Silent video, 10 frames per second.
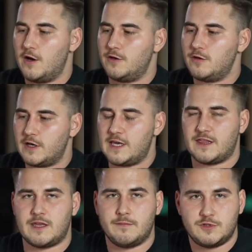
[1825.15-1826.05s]
you could
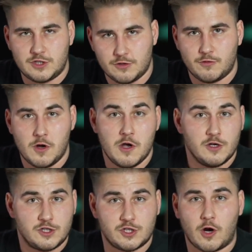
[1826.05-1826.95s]
get them to
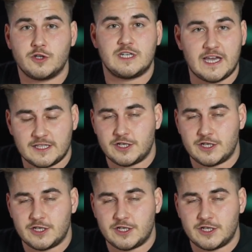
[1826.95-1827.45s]
start to get